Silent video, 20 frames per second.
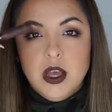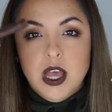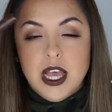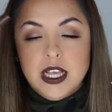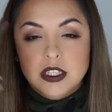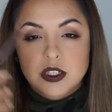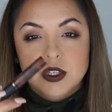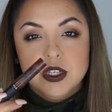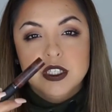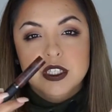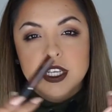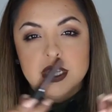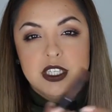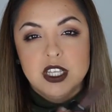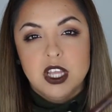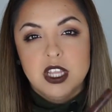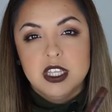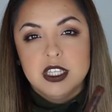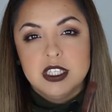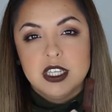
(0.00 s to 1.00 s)
As soon as I
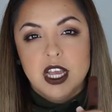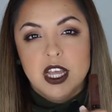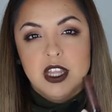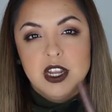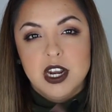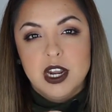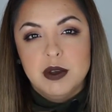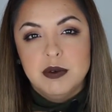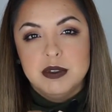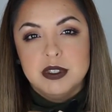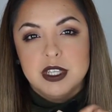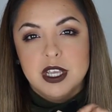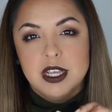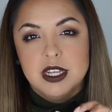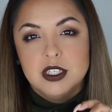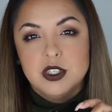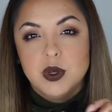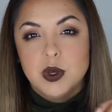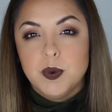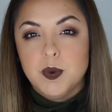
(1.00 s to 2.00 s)
saw this color, I was
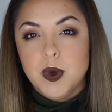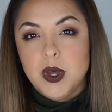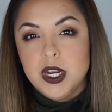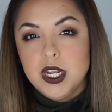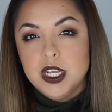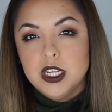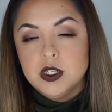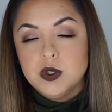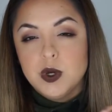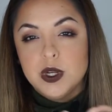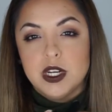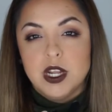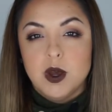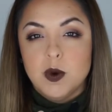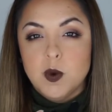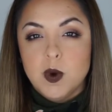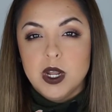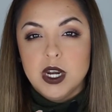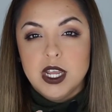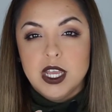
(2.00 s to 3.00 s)
like, do I want it? Do I
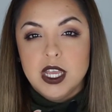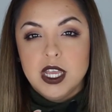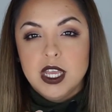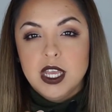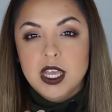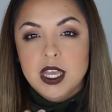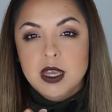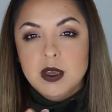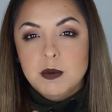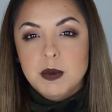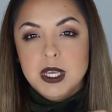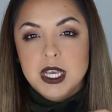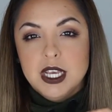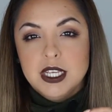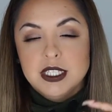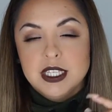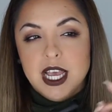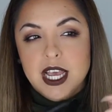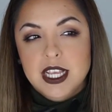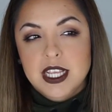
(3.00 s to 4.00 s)
not want it?
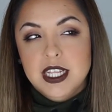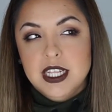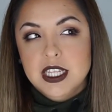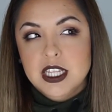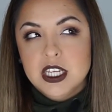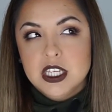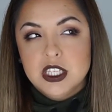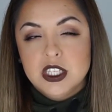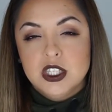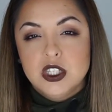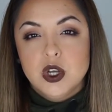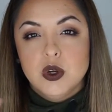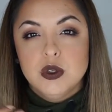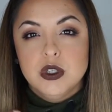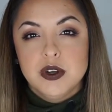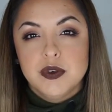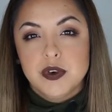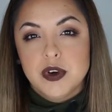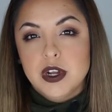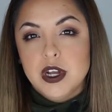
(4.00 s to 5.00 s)
Because it looks so
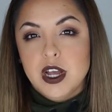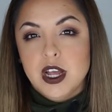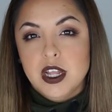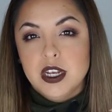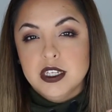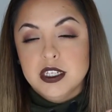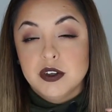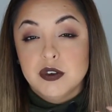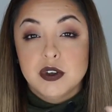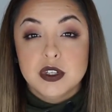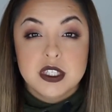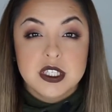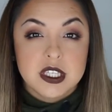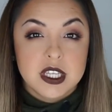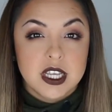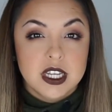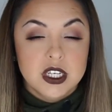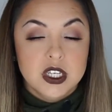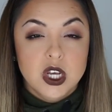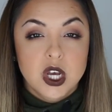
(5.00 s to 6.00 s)
different on different
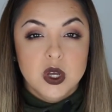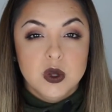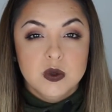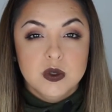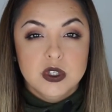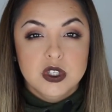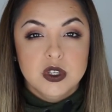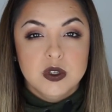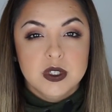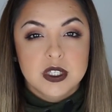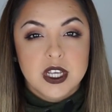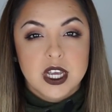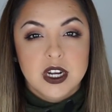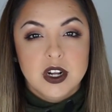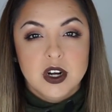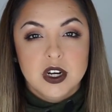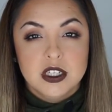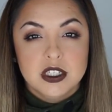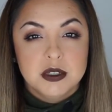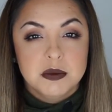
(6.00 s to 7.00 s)
skin tones, so it's kind
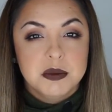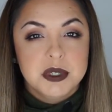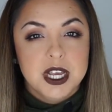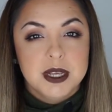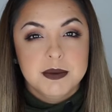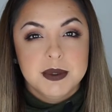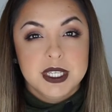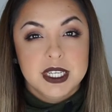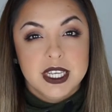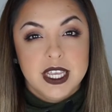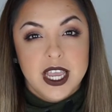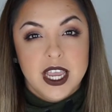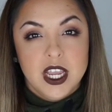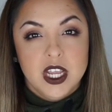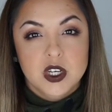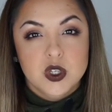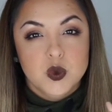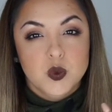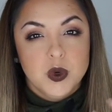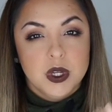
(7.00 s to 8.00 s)
of hard sometimes to
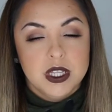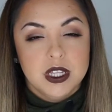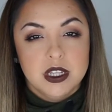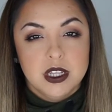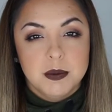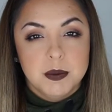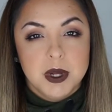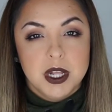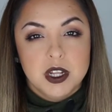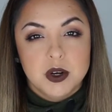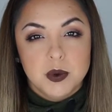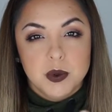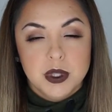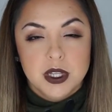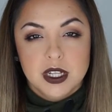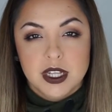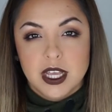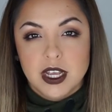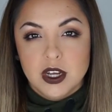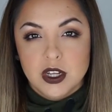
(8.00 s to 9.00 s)
gauge what the lip color will
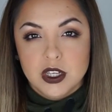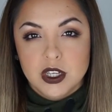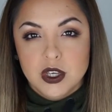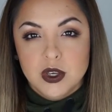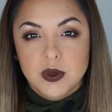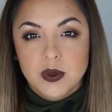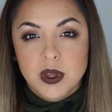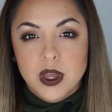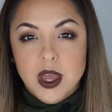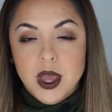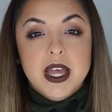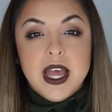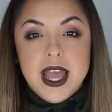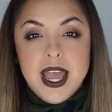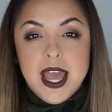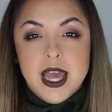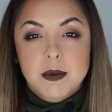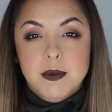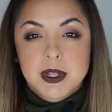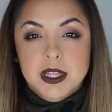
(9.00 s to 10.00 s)
look like on you. I
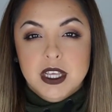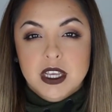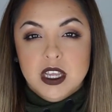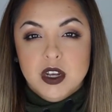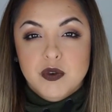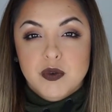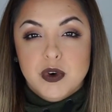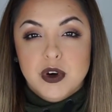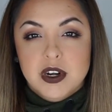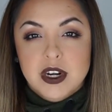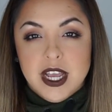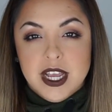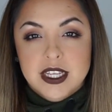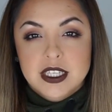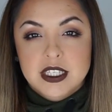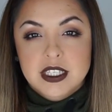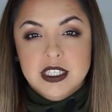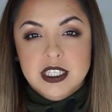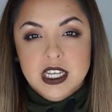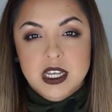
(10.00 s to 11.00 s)
had been looking for a
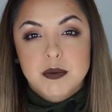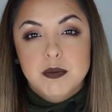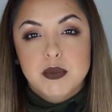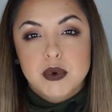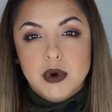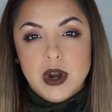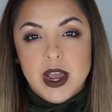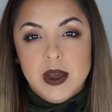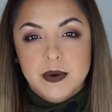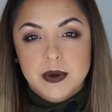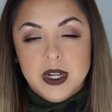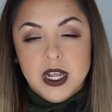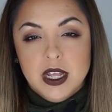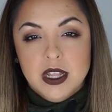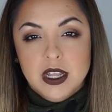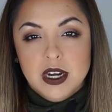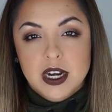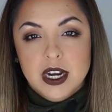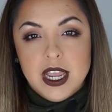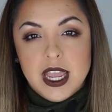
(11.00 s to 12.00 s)
nice deep brown
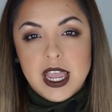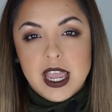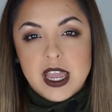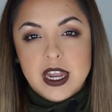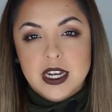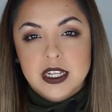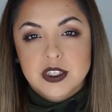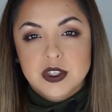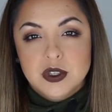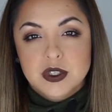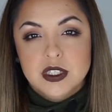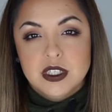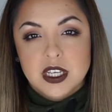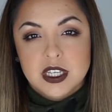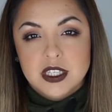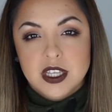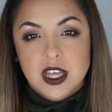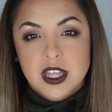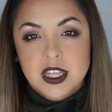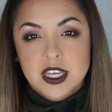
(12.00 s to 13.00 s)
color, and as soon as I
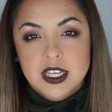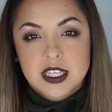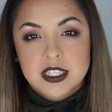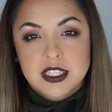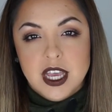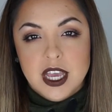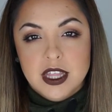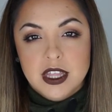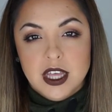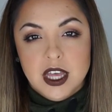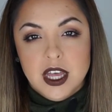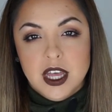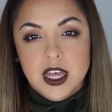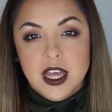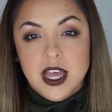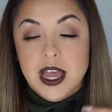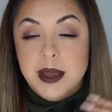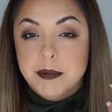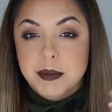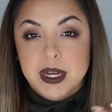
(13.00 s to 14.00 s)
saw this, I
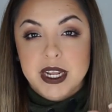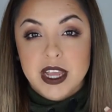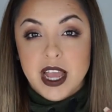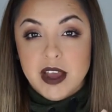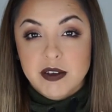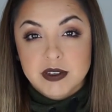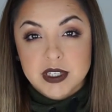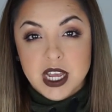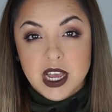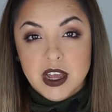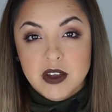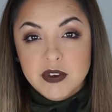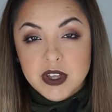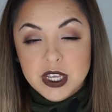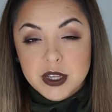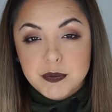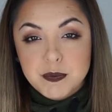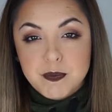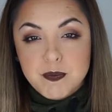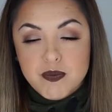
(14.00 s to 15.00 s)
thought I'm going to have
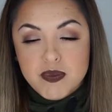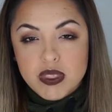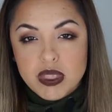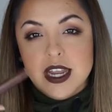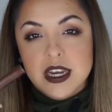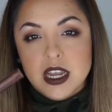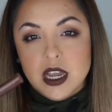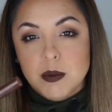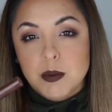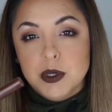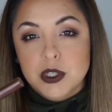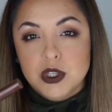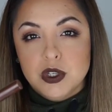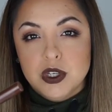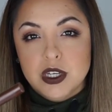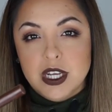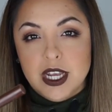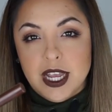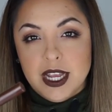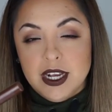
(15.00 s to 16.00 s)
it. Any
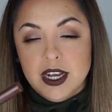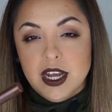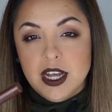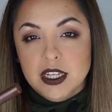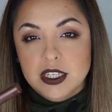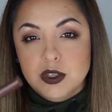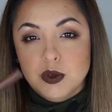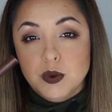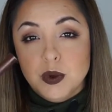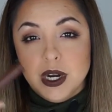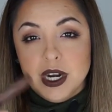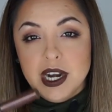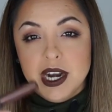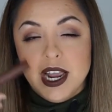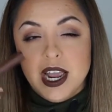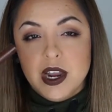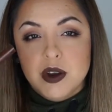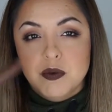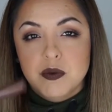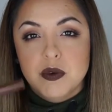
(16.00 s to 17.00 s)
opportunity I got to wear it,
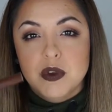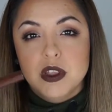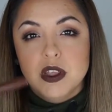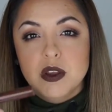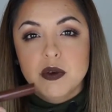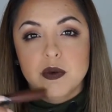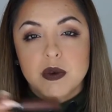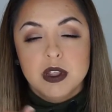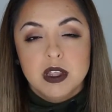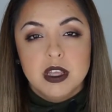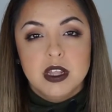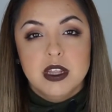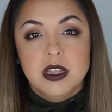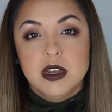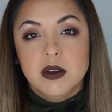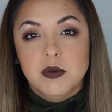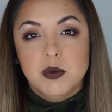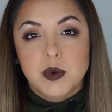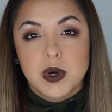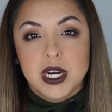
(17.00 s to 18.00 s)
I really
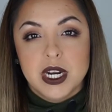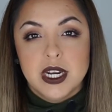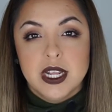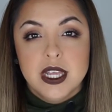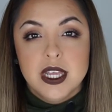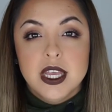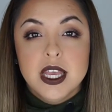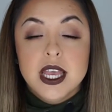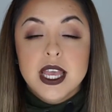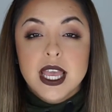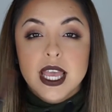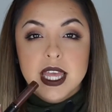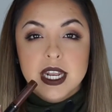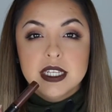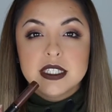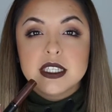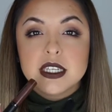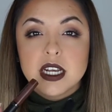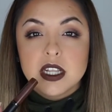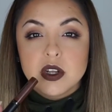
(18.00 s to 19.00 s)
loved wearing it. It
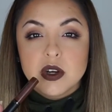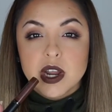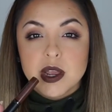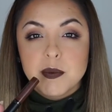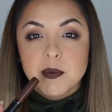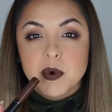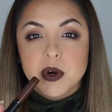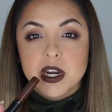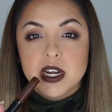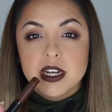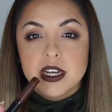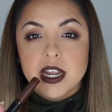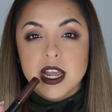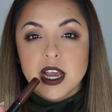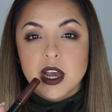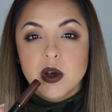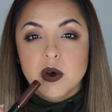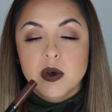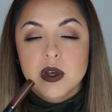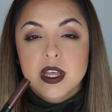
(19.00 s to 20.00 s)
is the color I'm wearing
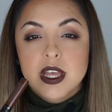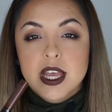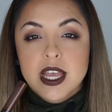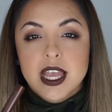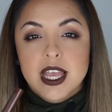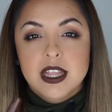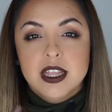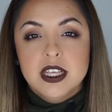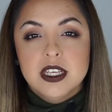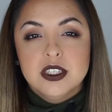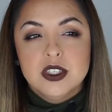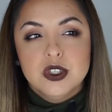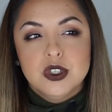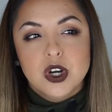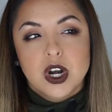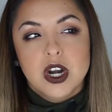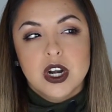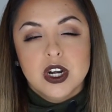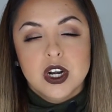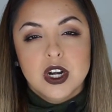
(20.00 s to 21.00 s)
now. It looks
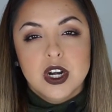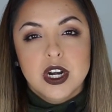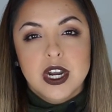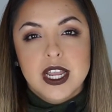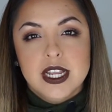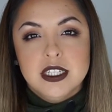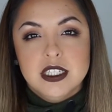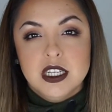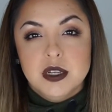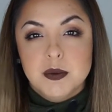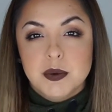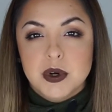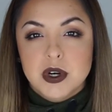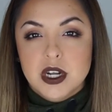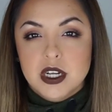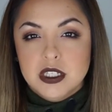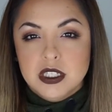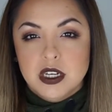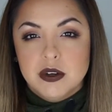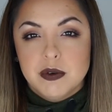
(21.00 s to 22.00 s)
darker and deeper
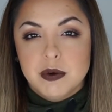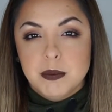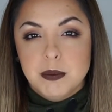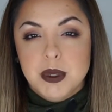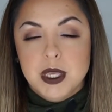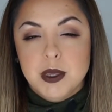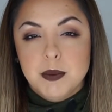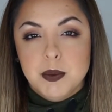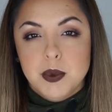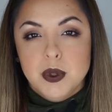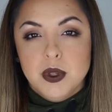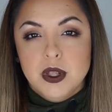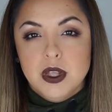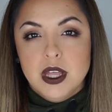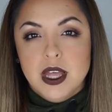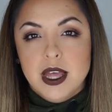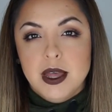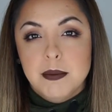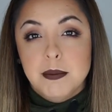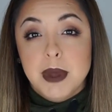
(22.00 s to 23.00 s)
on different people.
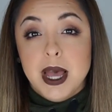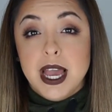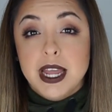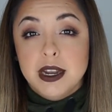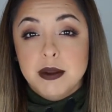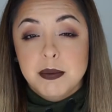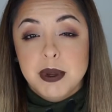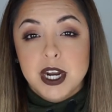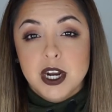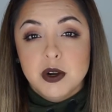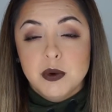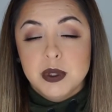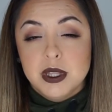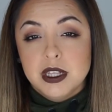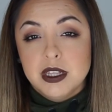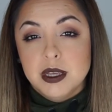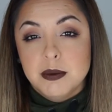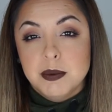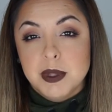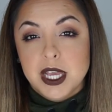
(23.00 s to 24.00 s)
I didn't pair it with
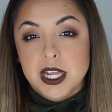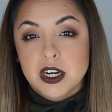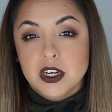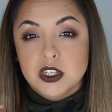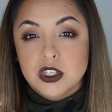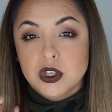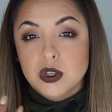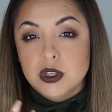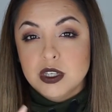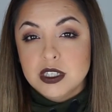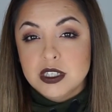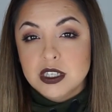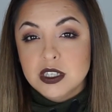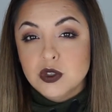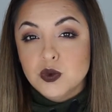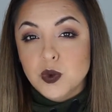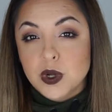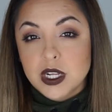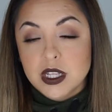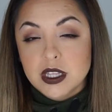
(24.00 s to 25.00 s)
a lip liner, so this
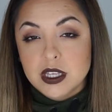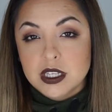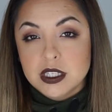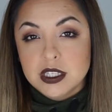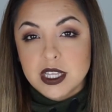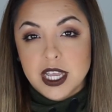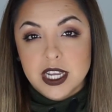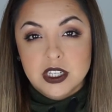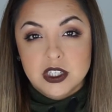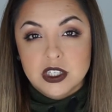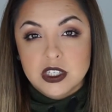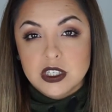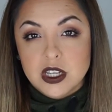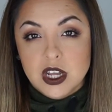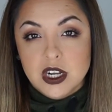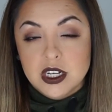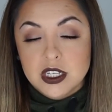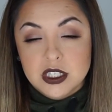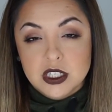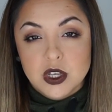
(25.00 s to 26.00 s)
is what it looks like just
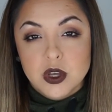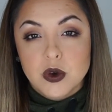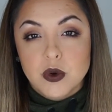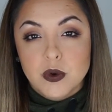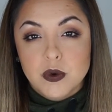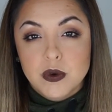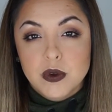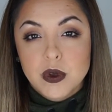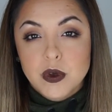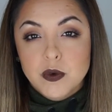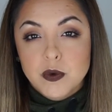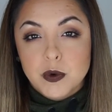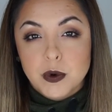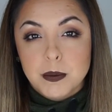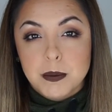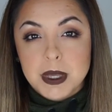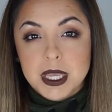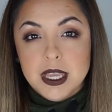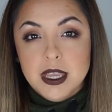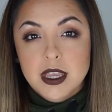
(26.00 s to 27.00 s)
on its own for
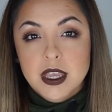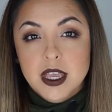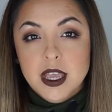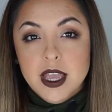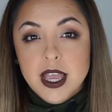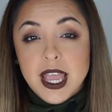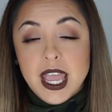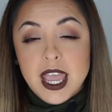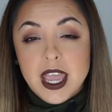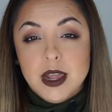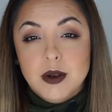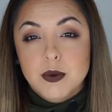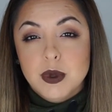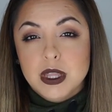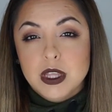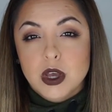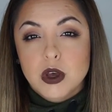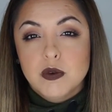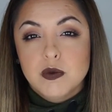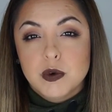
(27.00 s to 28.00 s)
me. And
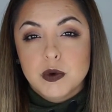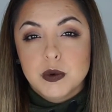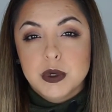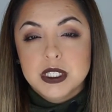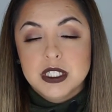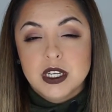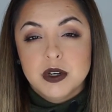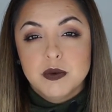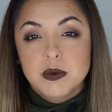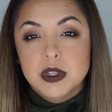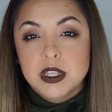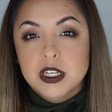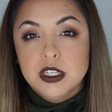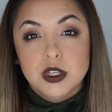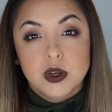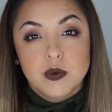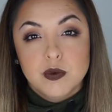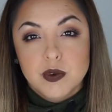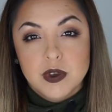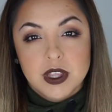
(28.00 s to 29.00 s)
with the Ofra ones, I really
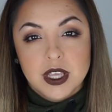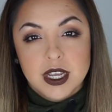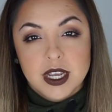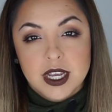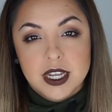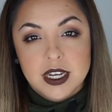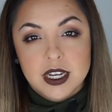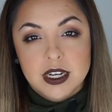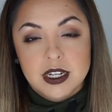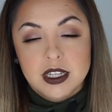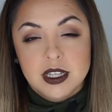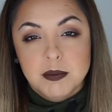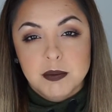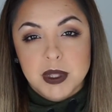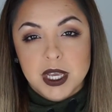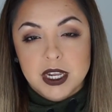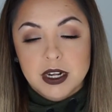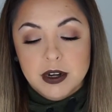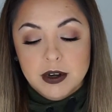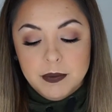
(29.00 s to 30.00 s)
don't feel like I need a lip
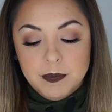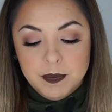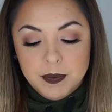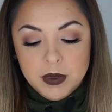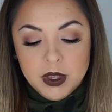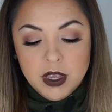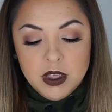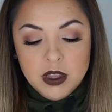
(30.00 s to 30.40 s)
liner.